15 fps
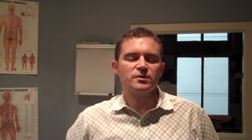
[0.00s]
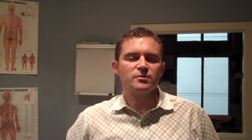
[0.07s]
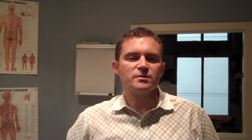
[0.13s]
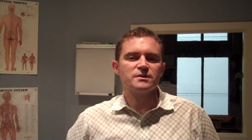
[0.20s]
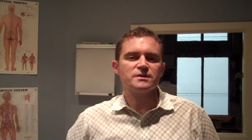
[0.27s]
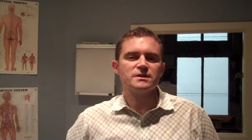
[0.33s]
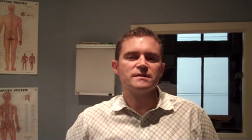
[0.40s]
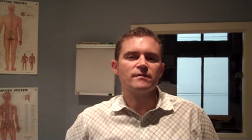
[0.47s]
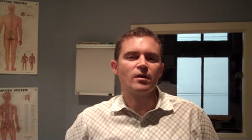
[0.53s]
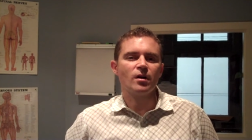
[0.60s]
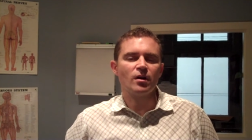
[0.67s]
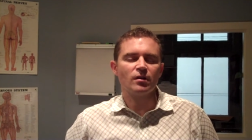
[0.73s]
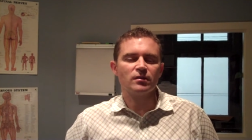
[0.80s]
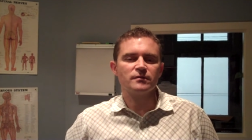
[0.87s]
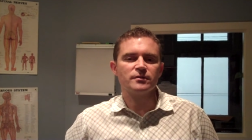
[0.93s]
you achieve
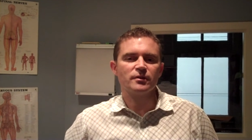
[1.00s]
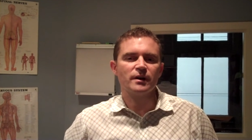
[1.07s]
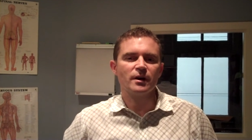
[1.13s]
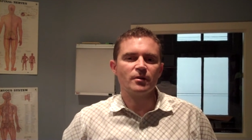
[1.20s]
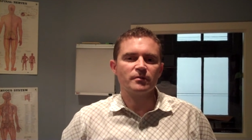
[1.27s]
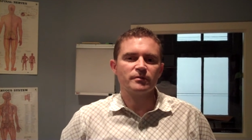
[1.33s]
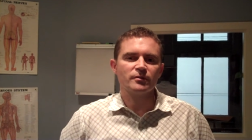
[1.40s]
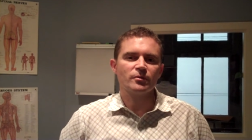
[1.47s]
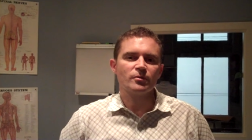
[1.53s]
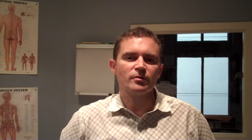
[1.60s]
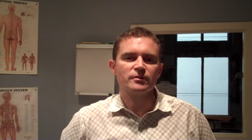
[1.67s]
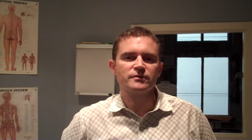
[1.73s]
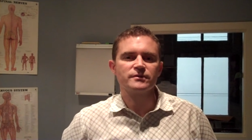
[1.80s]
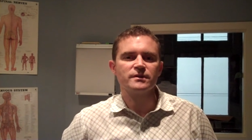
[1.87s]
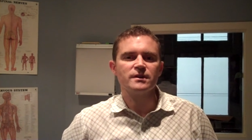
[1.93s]
all of your health
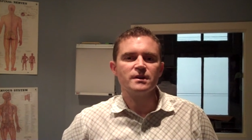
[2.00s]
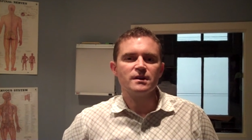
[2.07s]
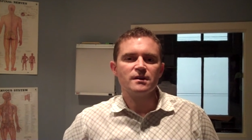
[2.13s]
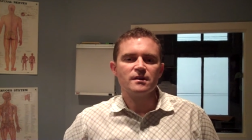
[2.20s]
goals